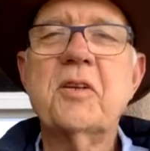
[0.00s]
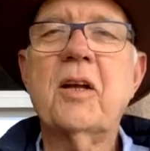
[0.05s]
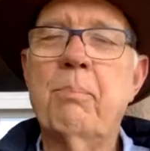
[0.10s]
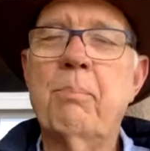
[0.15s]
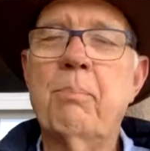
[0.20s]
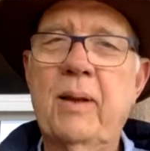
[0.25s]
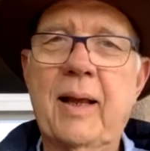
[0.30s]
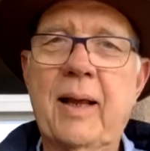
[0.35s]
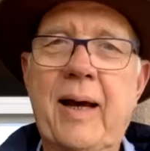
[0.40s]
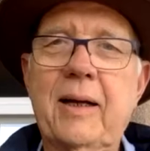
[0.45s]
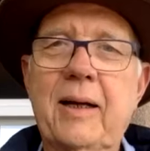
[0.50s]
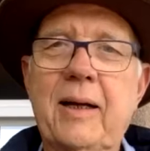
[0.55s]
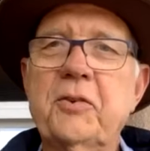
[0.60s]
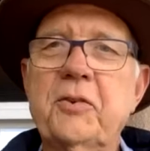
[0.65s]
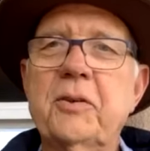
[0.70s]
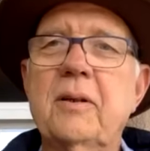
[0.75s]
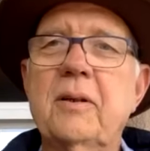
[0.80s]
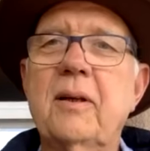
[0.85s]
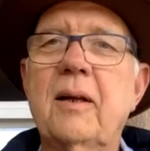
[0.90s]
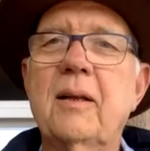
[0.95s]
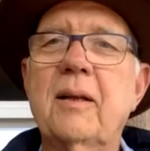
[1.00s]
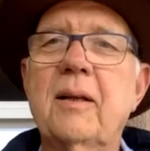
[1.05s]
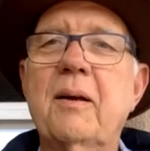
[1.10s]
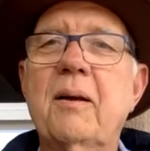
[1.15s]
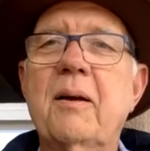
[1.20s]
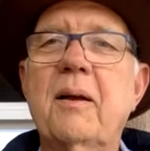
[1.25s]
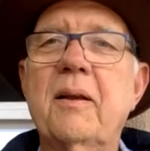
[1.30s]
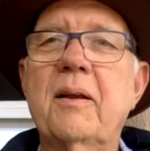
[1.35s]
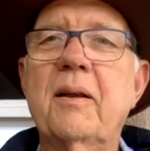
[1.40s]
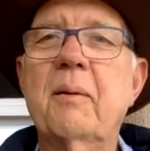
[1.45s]
complex.
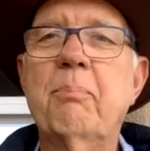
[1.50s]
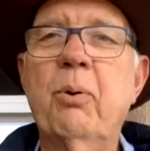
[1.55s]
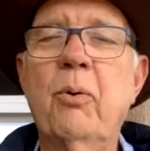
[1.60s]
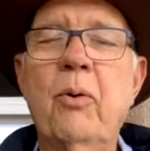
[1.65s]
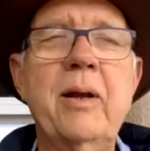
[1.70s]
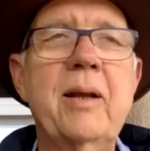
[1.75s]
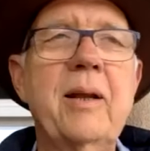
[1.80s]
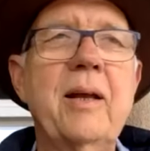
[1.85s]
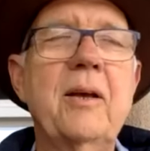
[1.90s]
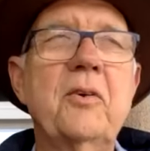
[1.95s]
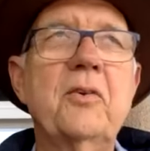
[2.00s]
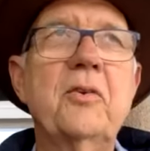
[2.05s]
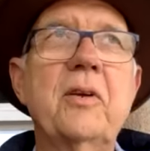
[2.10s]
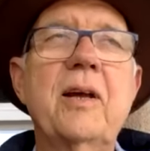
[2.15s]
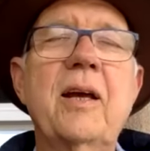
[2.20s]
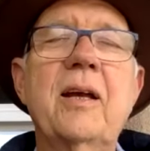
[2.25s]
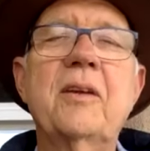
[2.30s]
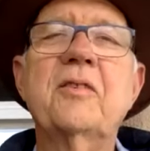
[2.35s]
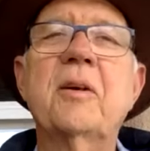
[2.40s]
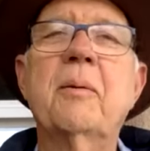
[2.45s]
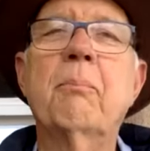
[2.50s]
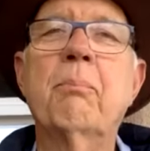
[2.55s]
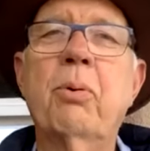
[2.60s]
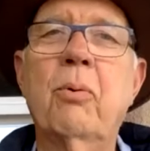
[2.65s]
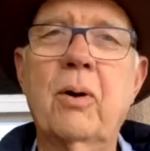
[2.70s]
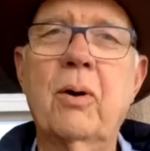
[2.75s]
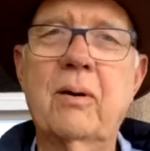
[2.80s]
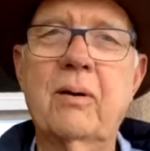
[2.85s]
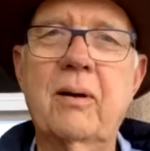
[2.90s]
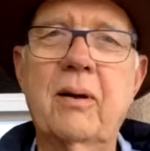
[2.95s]
The point is, it's
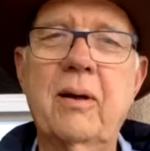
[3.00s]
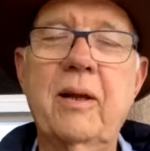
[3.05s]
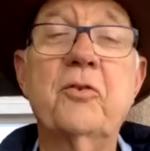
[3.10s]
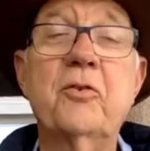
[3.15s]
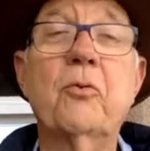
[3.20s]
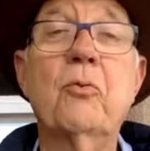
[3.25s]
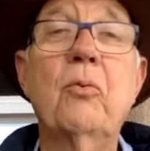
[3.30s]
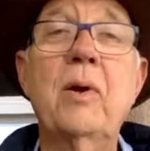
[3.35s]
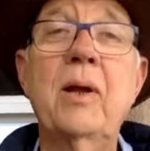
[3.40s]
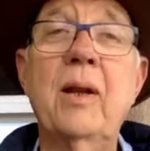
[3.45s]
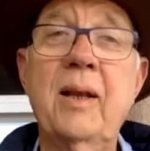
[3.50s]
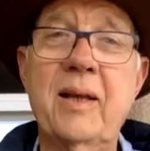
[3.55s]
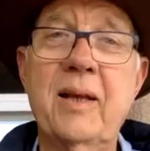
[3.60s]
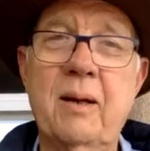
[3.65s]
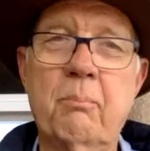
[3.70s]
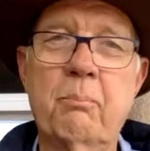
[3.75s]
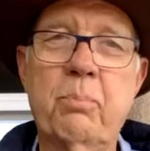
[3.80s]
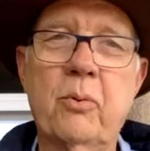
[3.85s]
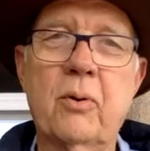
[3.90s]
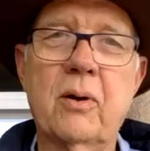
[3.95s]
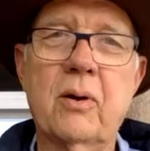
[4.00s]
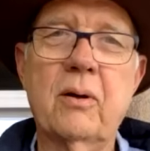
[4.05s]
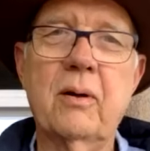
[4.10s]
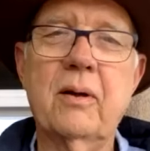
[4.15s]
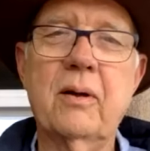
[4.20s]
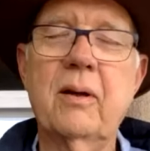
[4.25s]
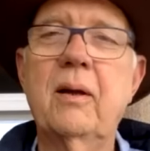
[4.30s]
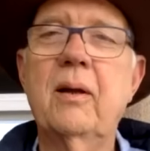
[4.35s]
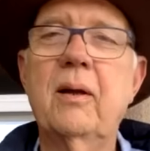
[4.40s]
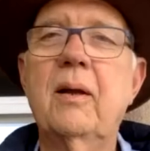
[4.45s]
important. It's really important
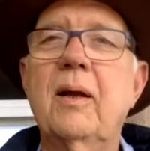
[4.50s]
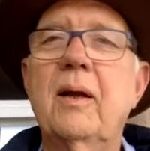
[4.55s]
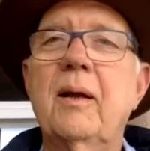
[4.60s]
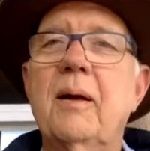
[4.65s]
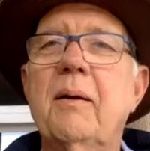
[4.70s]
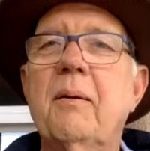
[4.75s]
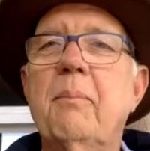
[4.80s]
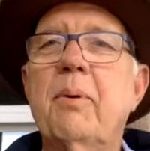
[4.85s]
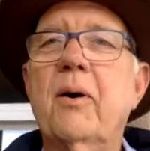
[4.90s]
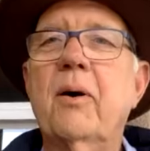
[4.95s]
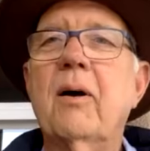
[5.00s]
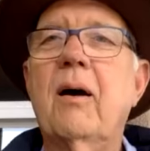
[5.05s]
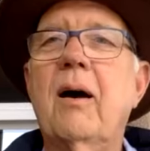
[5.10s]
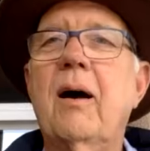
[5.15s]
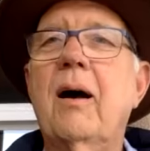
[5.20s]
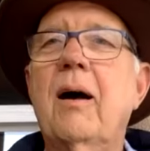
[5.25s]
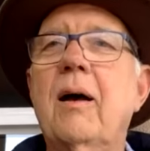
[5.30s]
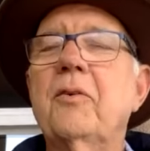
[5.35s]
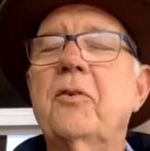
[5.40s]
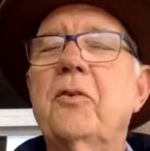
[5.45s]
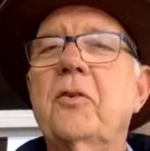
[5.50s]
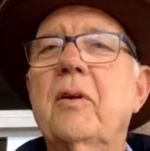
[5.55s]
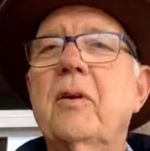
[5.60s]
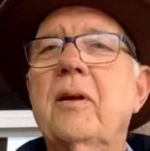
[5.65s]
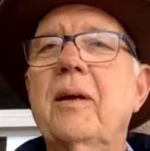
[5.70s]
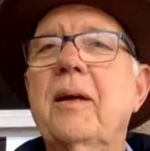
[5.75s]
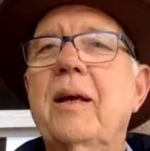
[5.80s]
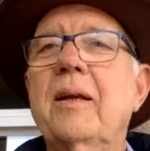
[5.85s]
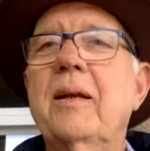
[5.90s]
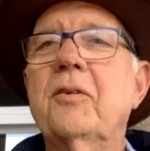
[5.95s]
because
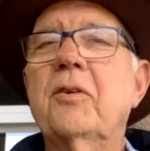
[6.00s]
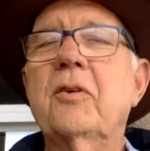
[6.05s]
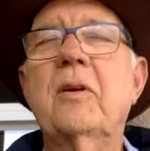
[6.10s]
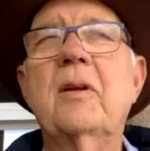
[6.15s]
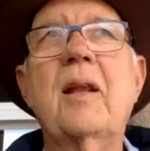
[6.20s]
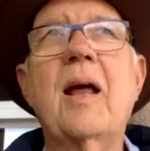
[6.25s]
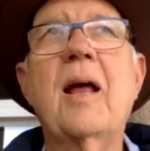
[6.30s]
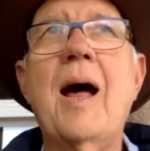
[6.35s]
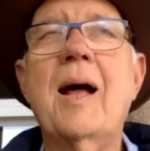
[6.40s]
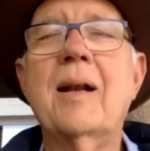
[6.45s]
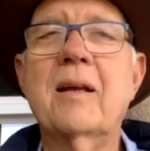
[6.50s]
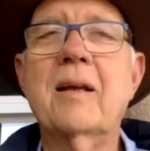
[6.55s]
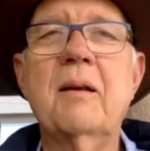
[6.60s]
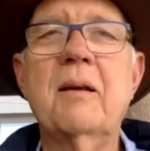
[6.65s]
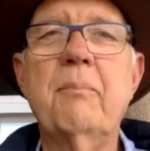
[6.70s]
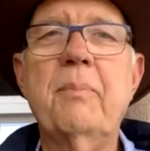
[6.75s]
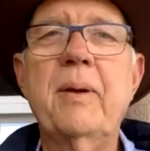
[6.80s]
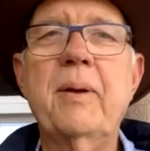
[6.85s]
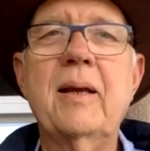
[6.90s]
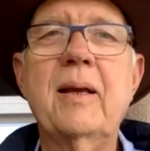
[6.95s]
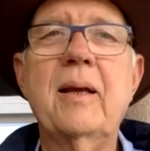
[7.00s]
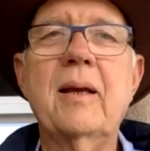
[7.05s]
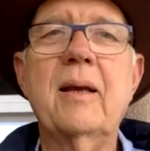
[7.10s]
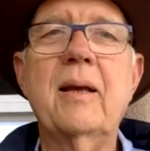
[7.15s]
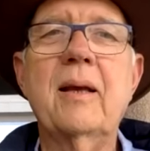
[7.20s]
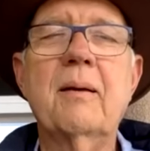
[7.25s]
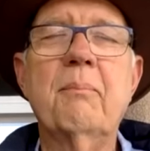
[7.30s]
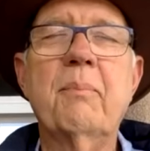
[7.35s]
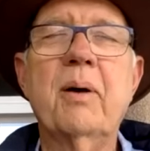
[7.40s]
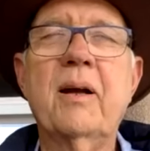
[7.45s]
it's not going to
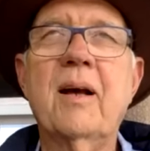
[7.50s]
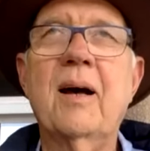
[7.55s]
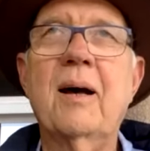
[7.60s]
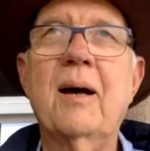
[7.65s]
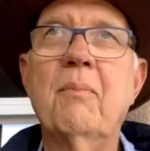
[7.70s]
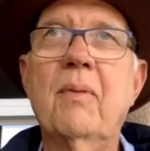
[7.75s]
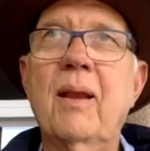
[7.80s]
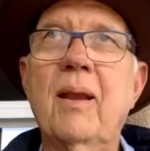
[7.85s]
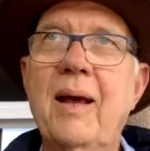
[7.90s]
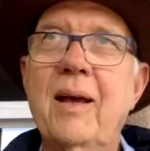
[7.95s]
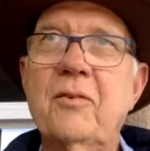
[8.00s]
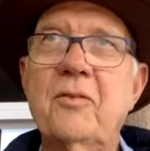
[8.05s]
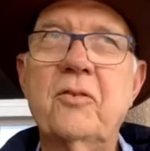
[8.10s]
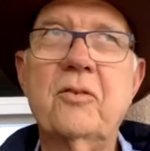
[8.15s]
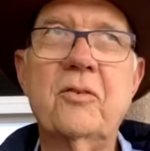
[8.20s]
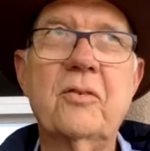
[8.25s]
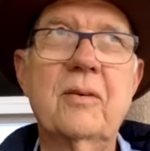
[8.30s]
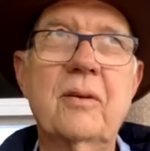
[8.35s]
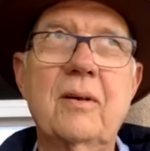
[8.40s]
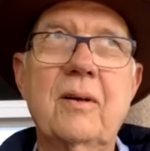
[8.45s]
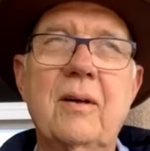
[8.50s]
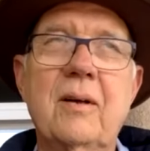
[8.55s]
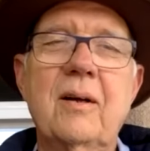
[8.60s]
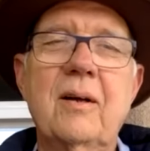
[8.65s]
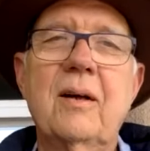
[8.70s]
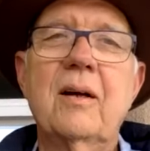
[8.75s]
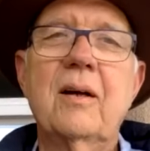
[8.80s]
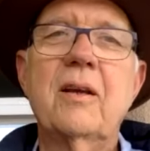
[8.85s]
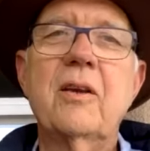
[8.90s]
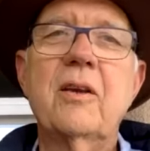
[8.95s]
become less
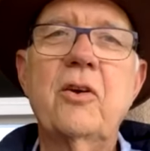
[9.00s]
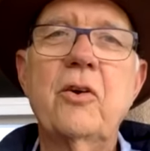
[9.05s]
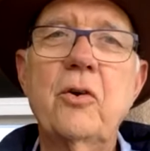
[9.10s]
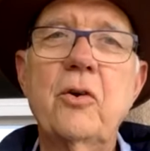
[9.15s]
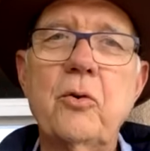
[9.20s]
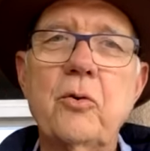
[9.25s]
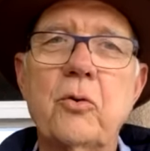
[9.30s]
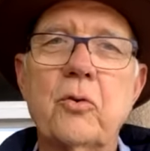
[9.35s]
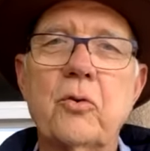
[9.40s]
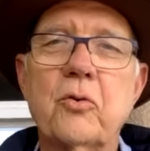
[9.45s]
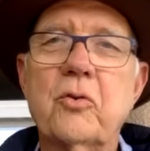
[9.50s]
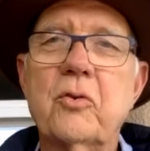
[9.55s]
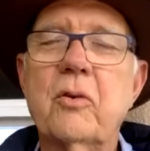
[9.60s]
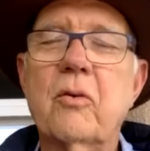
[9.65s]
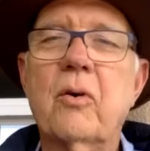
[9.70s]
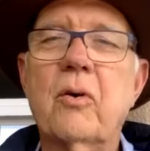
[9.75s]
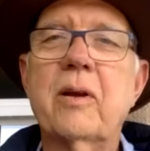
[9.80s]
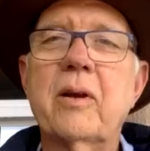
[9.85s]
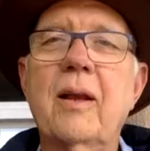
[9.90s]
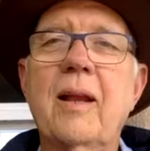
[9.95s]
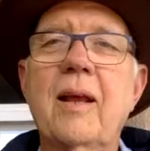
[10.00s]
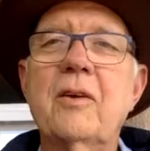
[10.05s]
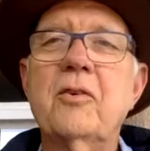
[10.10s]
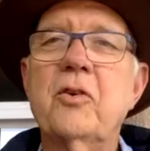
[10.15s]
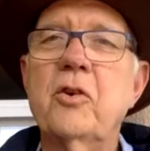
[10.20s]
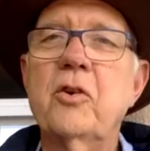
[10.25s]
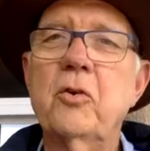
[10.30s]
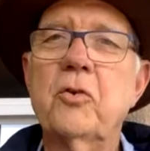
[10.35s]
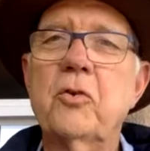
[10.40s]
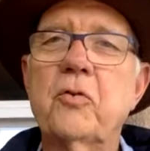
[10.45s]
used or
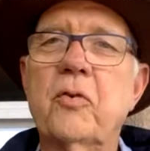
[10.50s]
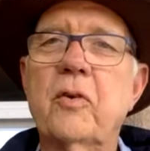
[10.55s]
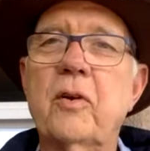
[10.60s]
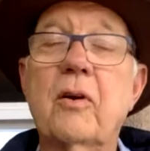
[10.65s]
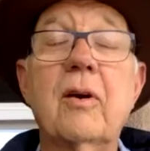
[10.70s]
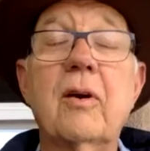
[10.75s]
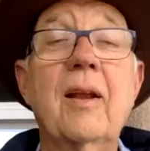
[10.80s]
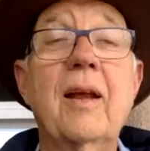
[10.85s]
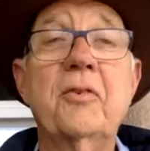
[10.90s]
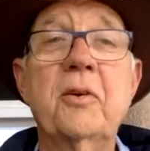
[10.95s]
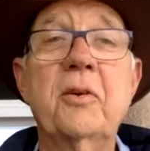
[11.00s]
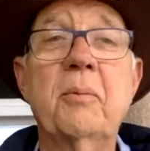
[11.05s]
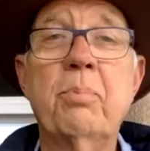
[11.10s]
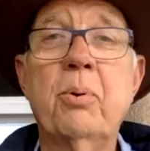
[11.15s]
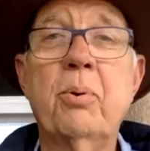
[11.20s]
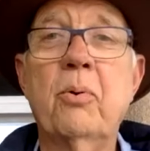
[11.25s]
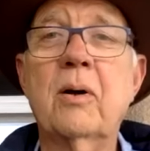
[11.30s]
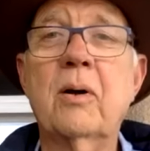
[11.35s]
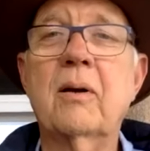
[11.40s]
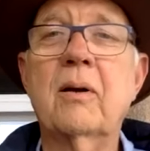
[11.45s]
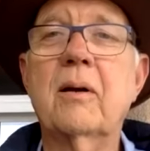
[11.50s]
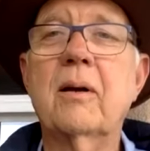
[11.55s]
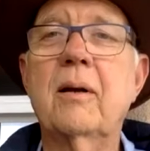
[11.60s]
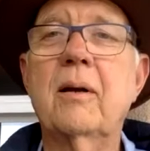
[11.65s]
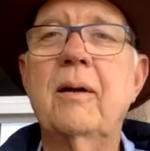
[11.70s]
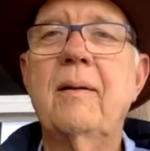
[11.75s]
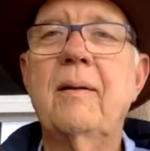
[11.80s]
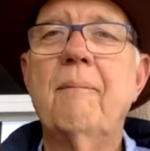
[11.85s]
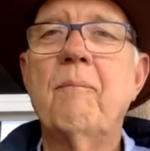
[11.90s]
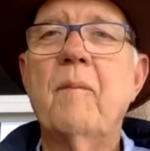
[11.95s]
less useful or less important.
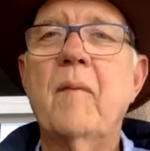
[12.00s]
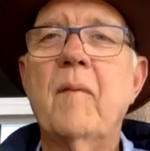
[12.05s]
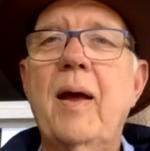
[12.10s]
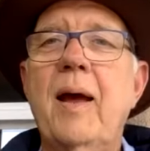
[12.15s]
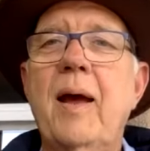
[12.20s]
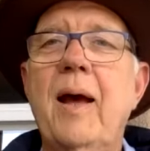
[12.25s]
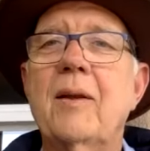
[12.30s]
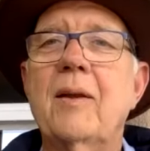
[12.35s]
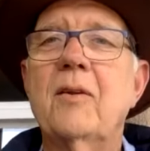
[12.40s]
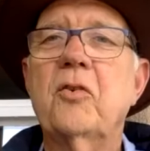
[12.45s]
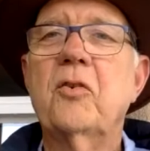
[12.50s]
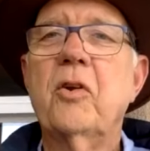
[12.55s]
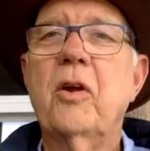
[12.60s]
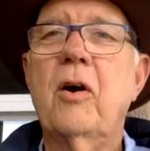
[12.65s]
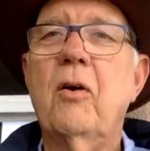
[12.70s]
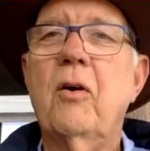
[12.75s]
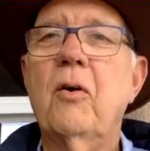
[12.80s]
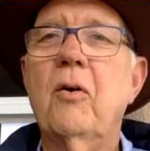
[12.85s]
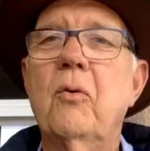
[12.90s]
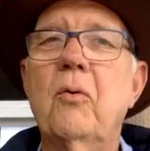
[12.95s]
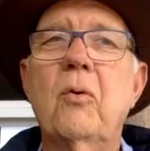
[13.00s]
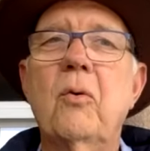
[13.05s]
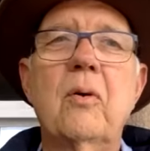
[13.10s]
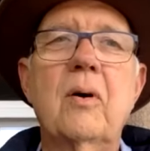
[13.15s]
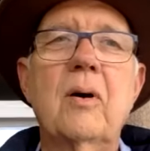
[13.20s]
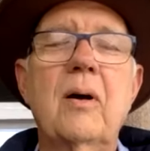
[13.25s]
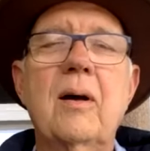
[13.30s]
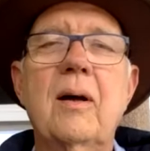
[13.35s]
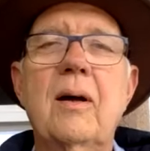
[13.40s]
And so